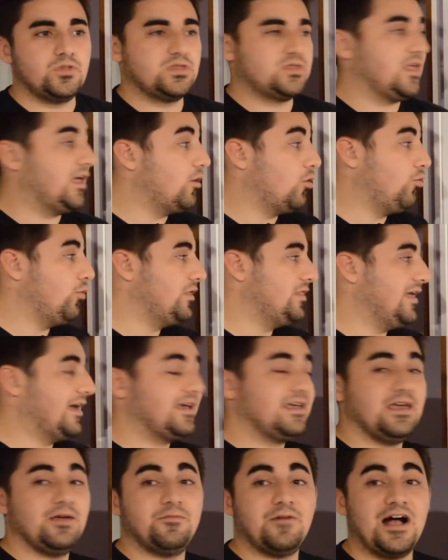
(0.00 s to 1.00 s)
don't win
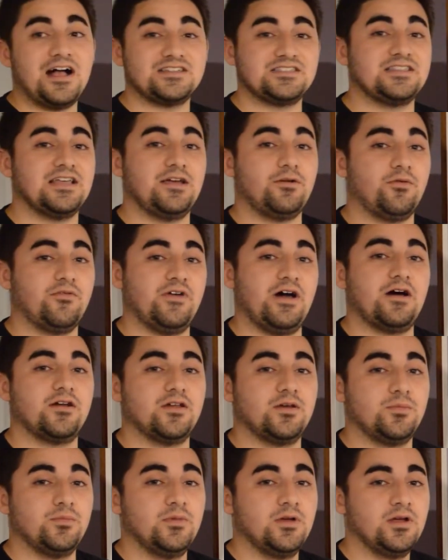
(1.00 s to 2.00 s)
that game last night without
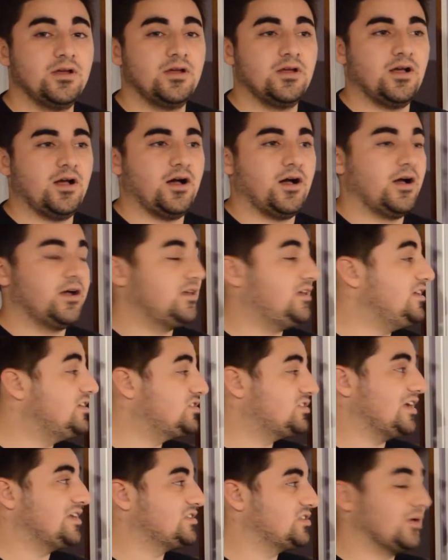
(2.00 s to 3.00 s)
him. He
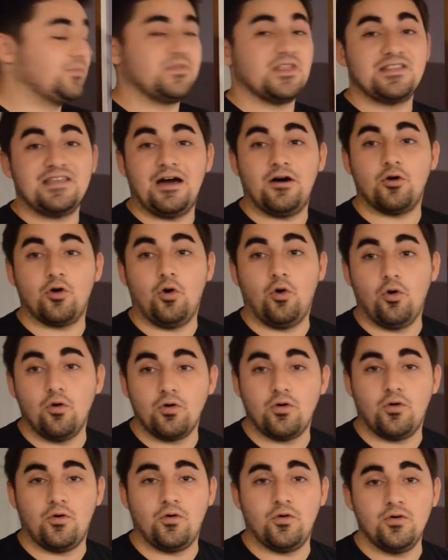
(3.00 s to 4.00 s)
sets up the Dal Colle
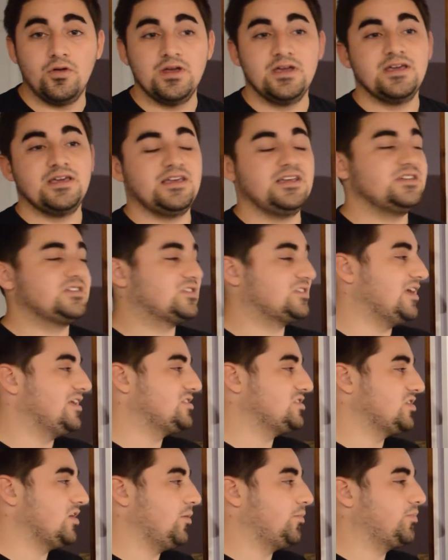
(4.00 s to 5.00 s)
goal. He
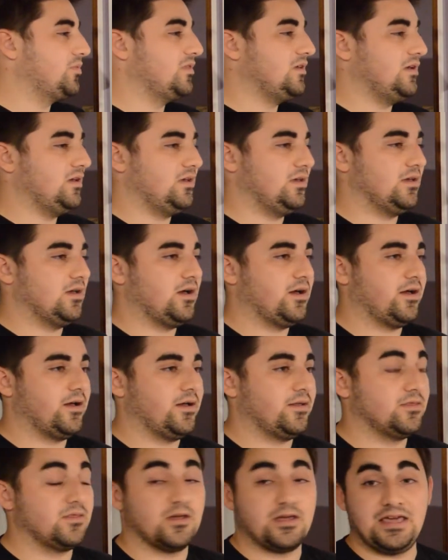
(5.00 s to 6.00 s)
sets up the
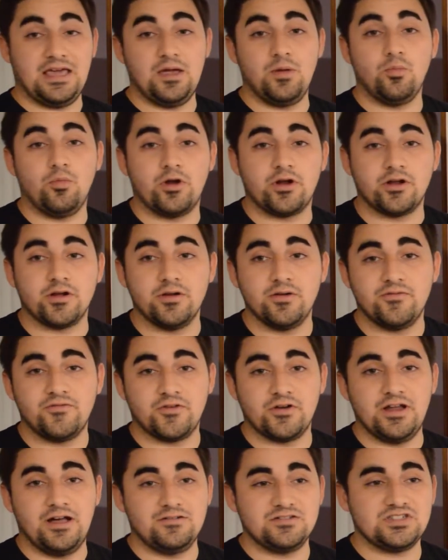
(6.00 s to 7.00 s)
game winner
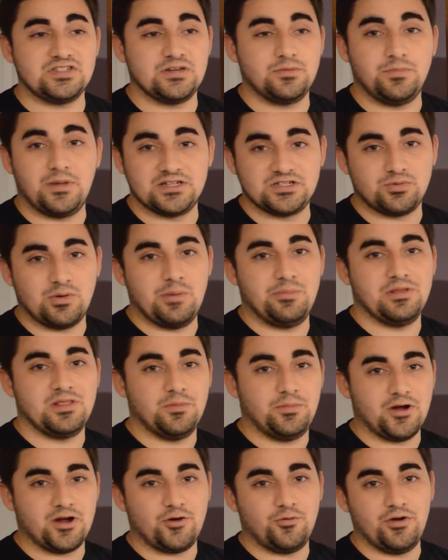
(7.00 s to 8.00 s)
for Nelson by swiping
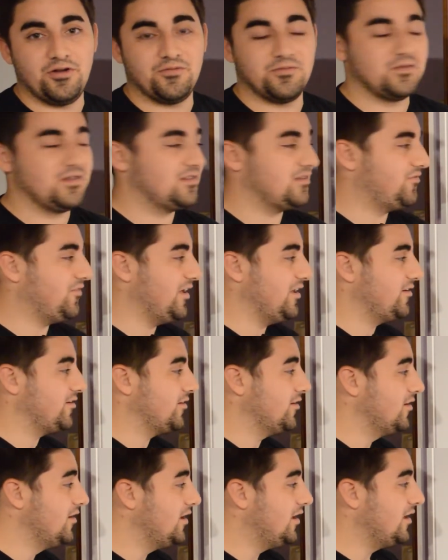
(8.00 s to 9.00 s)
the puck away from the
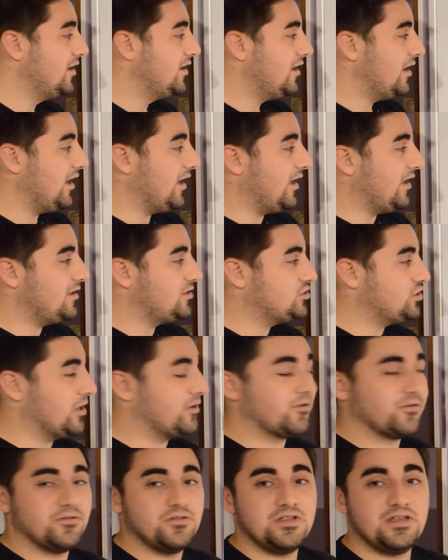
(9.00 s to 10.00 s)
defender. And
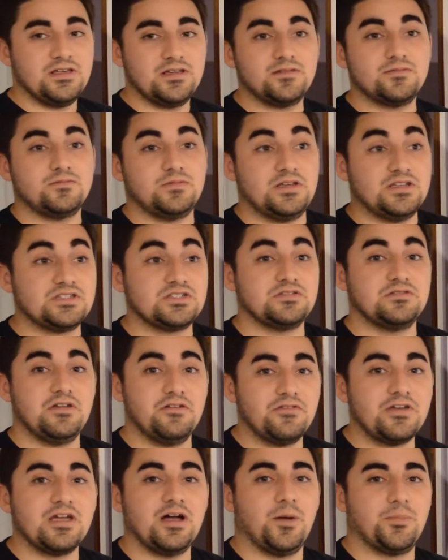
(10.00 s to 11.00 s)
generally, he's
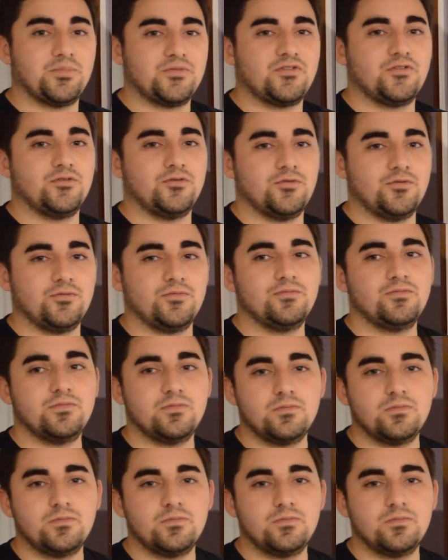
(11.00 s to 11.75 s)
living up to